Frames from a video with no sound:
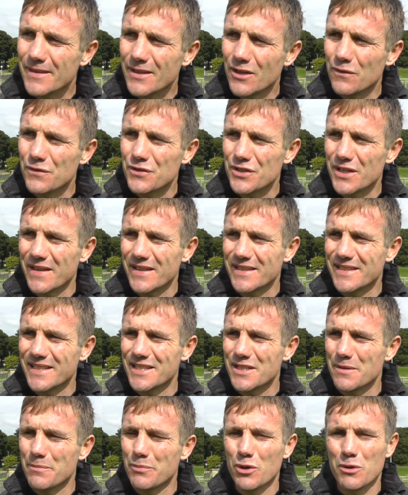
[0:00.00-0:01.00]
Obviously, the
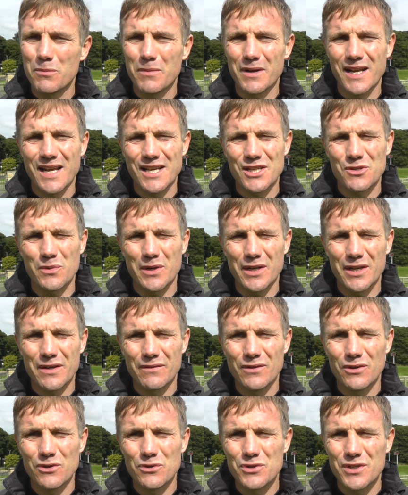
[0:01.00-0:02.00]
disappointment last week
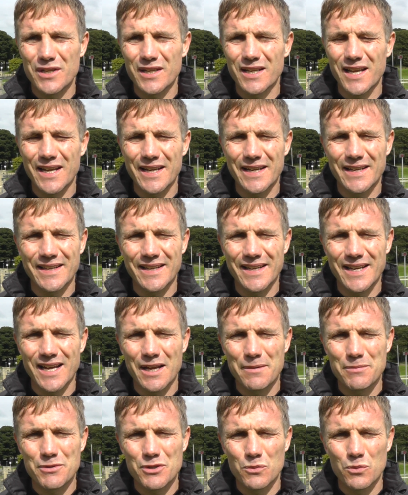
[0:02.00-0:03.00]
of losing late in the
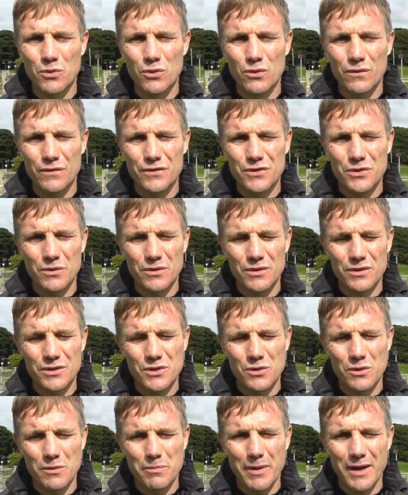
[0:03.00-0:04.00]
game to Wolves to
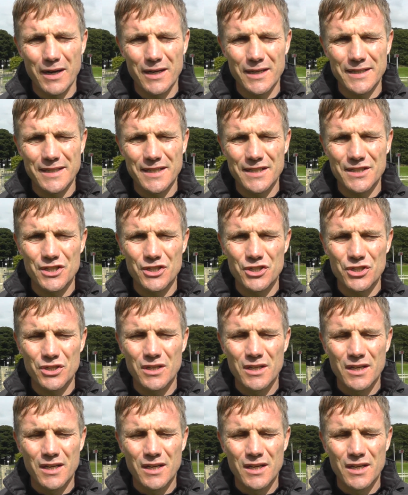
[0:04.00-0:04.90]
a penalty decision.